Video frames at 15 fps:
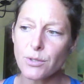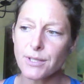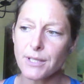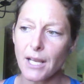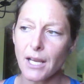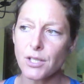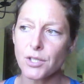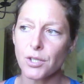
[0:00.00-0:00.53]
you
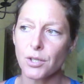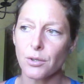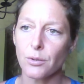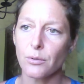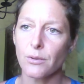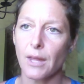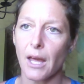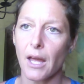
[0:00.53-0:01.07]
say
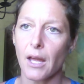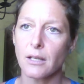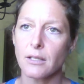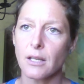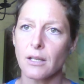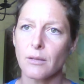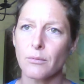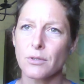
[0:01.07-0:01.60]
too
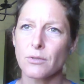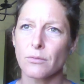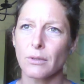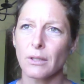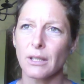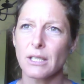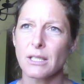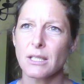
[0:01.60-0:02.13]
that it was
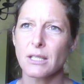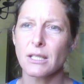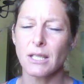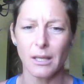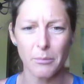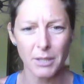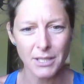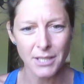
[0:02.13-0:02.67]
really
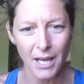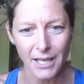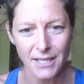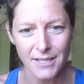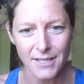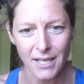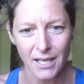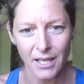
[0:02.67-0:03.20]

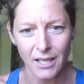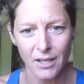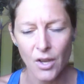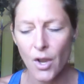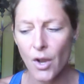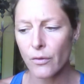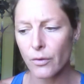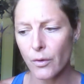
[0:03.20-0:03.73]
stigmatizing
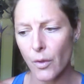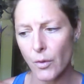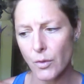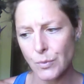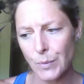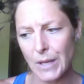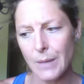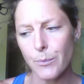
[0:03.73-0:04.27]
for
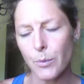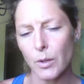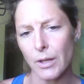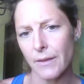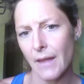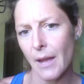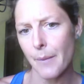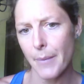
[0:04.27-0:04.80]
those people
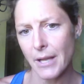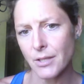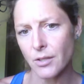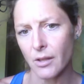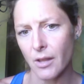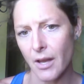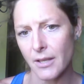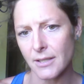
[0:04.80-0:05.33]
in that
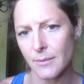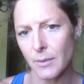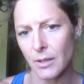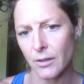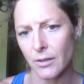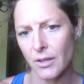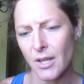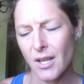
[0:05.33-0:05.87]
mental
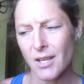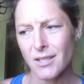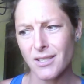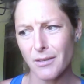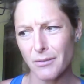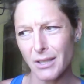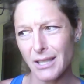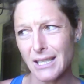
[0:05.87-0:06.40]
hospital
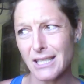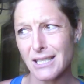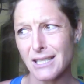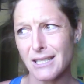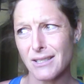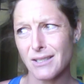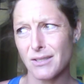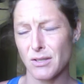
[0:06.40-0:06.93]
to really
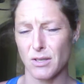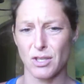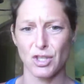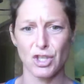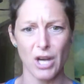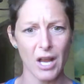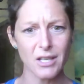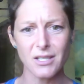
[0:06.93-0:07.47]

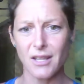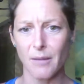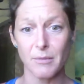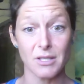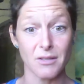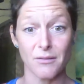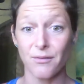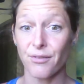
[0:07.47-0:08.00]
judge them
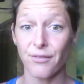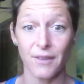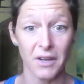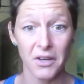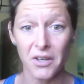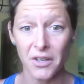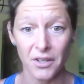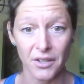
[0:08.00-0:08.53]
as
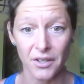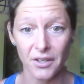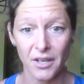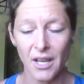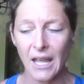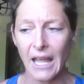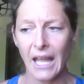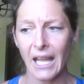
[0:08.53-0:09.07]
inferior
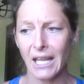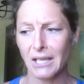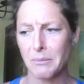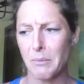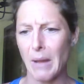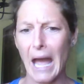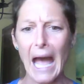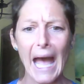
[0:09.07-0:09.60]
and
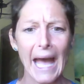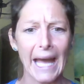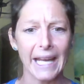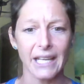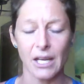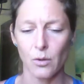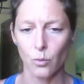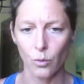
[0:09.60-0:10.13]

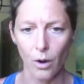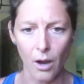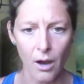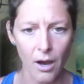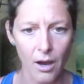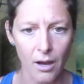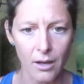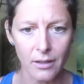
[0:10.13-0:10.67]
bad and
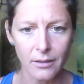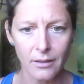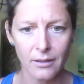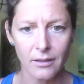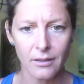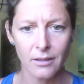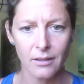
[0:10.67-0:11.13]
wrong?